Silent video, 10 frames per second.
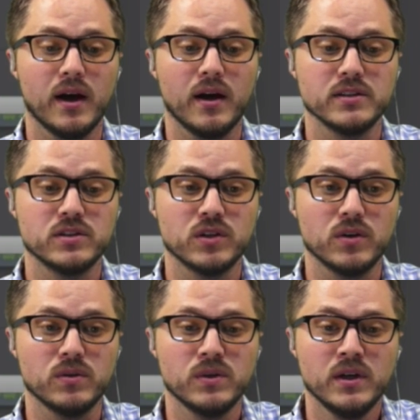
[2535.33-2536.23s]

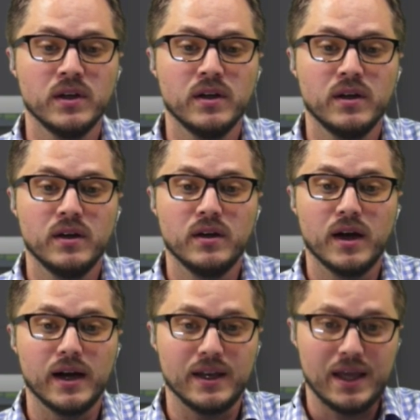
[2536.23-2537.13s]
So
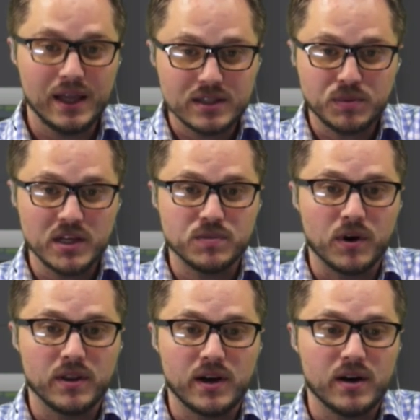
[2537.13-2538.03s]
I can hit
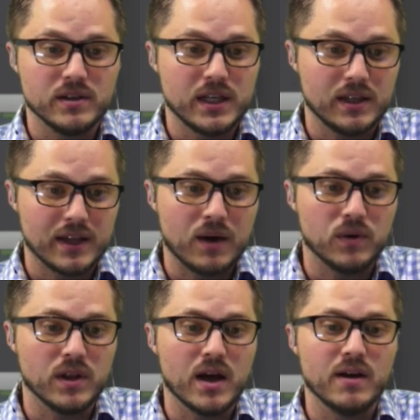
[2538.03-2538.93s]
spacebar there and take that
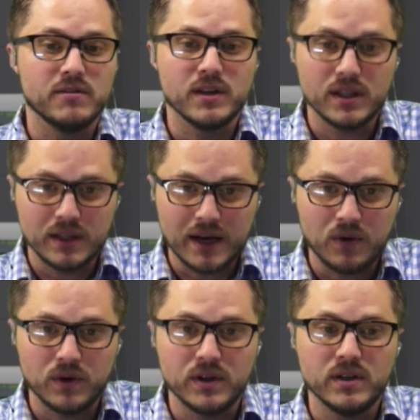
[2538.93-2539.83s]
one live and hit that
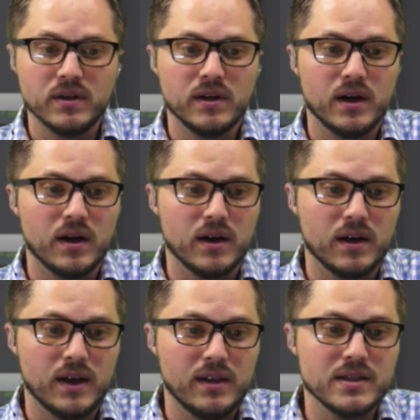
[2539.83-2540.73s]
one.
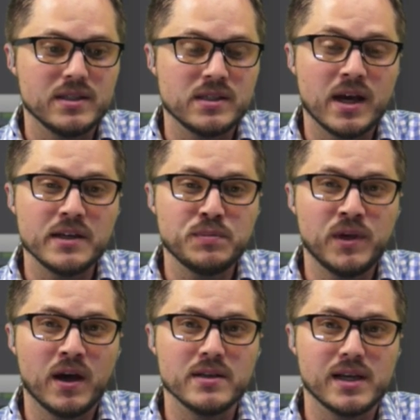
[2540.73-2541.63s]
And this is nice
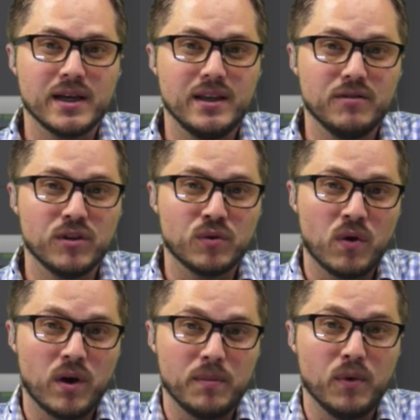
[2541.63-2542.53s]
because I can even
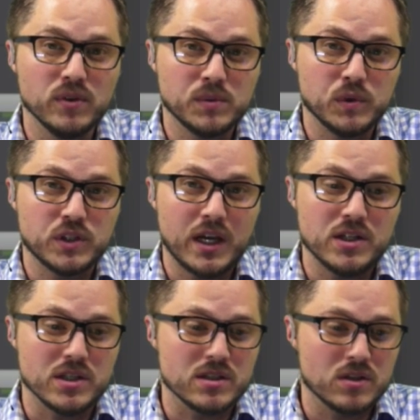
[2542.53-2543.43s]
throw on multiple
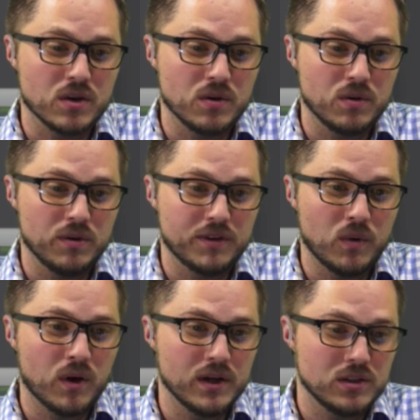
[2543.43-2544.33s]
changes. So if I
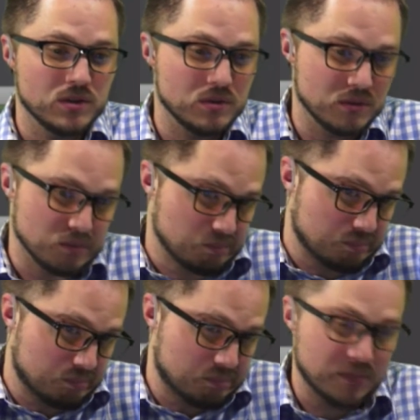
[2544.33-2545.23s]
wanted to,
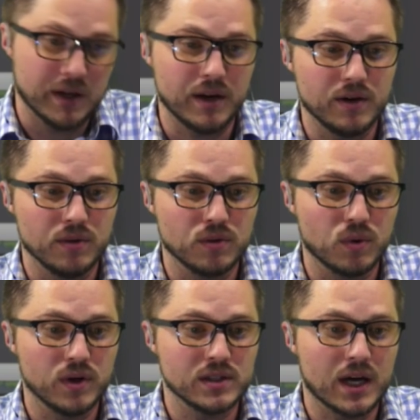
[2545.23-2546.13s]
I don't know, throw
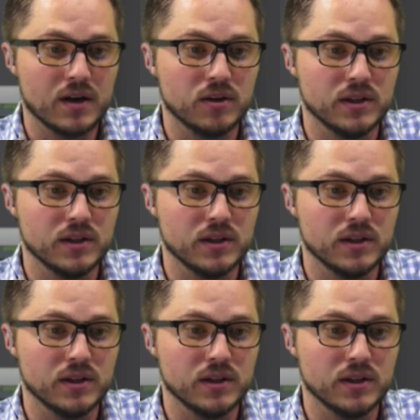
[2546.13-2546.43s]
on a title in